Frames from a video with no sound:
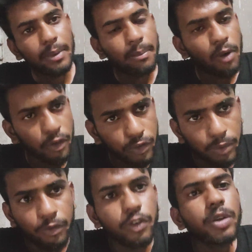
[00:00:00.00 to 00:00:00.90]

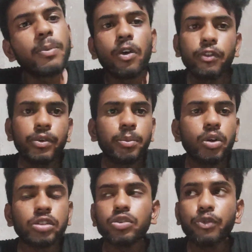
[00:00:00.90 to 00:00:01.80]
morpheme, free morpheme,
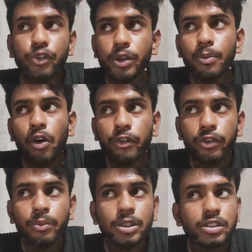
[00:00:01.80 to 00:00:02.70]
okay. So free
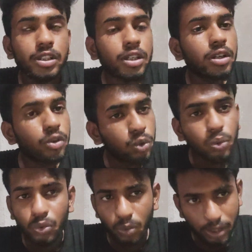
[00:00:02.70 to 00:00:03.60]
morpheme is a
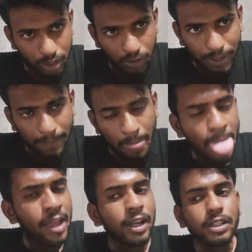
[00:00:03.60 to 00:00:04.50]
root word, okay.
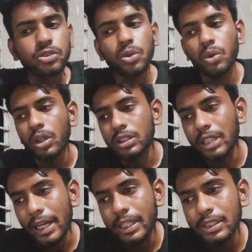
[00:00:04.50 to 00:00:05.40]
So
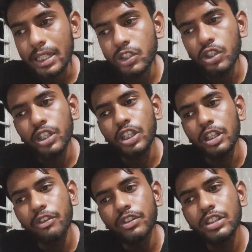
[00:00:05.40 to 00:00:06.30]
that is actually
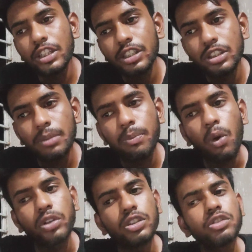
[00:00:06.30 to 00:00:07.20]
derivation is the
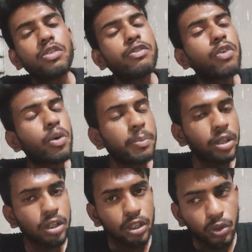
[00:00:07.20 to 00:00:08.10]
process of
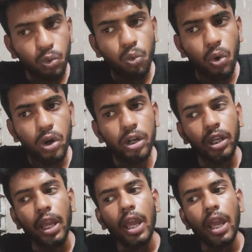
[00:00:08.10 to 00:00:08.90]
forming a new word